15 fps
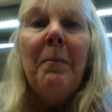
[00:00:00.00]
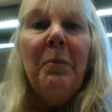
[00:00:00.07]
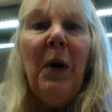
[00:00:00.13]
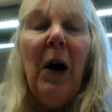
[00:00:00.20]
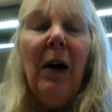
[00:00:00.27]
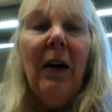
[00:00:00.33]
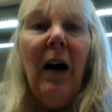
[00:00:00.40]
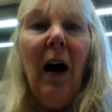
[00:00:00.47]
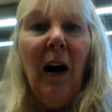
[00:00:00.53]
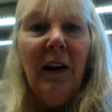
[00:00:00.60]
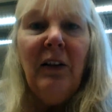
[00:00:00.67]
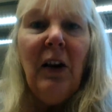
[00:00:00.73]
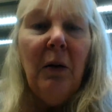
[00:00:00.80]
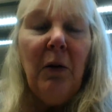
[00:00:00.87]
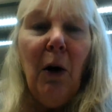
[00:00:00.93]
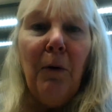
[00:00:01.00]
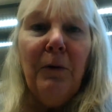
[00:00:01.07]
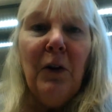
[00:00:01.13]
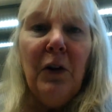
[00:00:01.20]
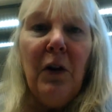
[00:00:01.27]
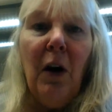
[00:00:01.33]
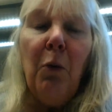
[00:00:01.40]
but I don't
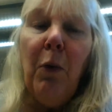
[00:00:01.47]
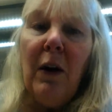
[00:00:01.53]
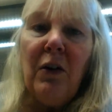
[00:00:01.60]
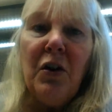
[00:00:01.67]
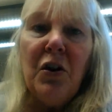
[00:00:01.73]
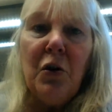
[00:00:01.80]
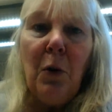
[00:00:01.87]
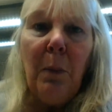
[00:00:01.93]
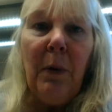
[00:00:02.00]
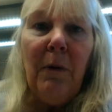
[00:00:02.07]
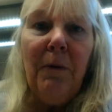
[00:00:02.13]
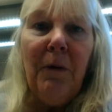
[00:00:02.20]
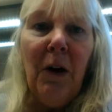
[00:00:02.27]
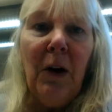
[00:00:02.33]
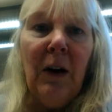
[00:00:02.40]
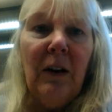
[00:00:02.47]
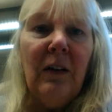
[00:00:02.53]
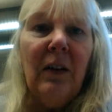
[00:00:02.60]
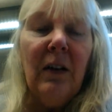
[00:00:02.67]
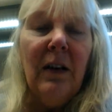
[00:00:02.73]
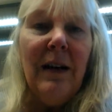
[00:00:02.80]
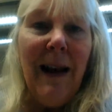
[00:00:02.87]
often know which is your preferred
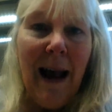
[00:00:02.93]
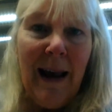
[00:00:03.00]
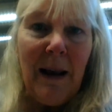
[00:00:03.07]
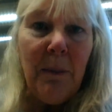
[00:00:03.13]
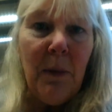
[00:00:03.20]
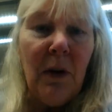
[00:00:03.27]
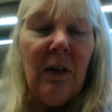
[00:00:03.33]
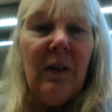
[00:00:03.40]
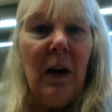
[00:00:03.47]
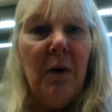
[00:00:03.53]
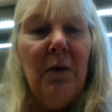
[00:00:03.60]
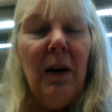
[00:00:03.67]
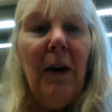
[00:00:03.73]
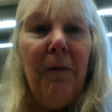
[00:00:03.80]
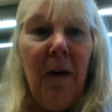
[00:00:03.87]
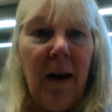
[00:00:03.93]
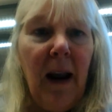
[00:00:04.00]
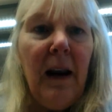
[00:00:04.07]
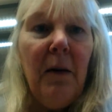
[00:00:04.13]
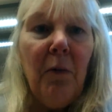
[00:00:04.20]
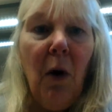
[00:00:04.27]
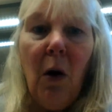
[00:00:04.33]
name. So if I
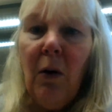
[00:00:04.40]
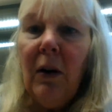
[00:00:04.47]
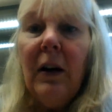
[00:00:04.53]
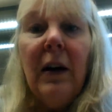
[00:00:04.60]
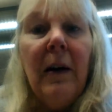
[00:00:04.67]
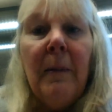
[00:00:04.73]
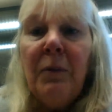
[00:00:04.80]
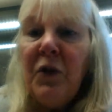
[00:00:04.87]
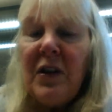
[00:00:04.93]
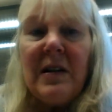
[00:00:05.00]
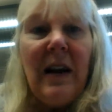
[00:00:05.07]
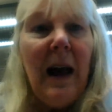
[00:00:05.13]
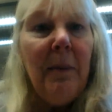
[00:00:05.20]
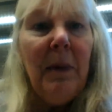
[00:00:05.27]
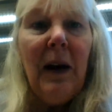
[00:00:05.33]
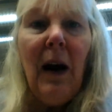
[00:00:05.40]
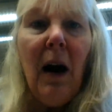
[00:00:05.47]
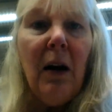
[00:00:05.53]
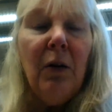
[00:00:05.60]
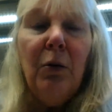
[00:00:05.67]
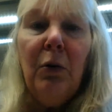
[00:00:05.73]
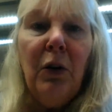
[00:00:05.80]
get it wrong, just let me
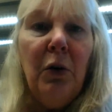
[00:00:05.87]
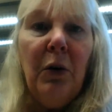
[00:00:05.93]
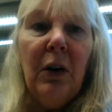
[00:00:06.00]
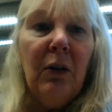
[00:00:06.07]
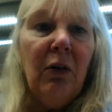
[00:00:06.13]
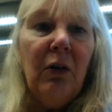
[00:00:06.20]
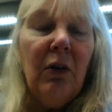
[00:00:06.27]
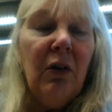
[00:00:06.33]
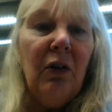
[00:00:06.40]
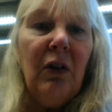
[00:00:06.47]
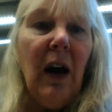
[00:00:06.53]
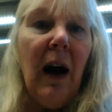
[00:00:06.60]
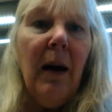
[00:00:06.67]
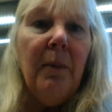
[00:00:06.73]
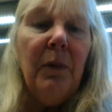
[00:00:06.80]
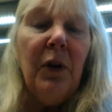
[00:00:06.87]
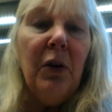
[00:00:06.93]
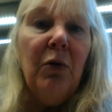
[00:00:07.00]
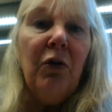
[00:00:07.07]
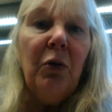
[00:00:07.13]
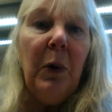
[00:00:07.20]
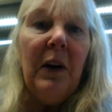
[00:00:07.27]
know. You can
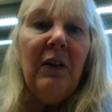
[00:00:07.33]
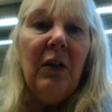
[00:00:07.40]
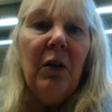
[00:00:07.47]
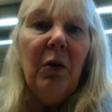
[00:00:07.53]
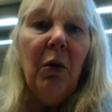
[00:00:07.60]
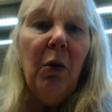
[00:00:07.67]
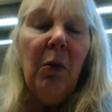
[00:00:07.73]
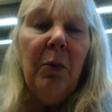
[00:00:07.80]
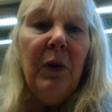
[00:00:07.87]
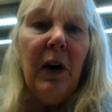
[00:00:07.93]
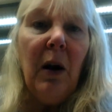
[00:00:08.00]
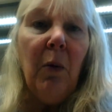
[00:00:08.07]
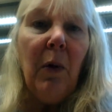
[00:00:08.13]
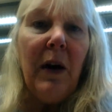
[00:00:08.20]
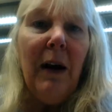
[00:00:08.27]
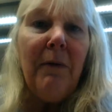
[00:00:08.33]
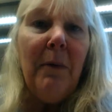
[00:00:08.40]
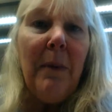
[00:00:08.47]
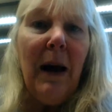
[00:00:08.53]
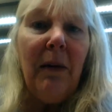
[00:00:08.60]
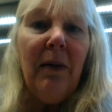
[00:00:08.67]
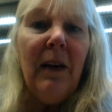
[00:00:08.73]
use Twitter or whatever
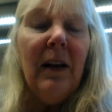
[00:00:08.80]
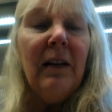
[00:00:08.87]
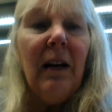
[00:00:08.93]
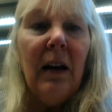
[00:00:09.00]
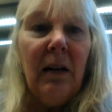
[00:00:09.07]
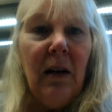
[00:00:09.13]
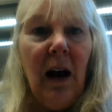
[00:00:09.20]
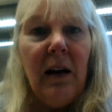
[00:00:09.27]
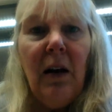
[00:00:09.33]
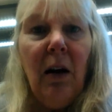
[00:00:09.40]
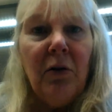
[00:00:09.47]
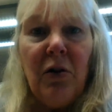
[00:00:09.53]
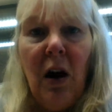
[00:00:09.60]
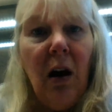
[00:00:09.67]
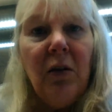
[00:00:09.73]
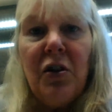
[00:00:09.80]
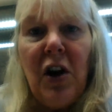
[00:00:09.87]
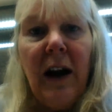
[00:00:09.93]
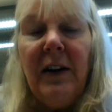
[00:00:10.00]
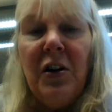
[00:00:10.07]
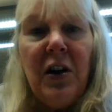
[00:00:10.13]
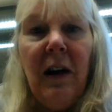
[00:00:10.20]
method, and I'll
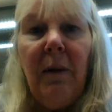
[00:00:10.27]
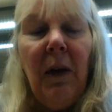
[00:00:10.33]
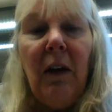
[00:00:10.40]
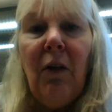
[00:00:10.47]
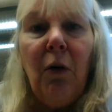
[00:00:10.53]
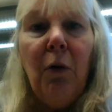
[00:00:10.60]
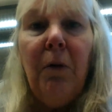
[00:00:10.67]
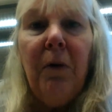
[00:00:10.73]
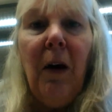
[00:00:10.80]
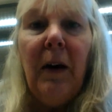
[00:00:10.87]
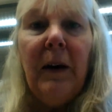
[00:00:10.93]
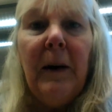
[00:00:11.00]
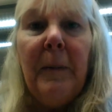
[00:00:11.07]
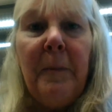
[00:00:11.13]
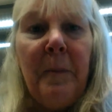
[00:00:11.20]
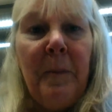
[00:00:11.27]
change it. That's all fine.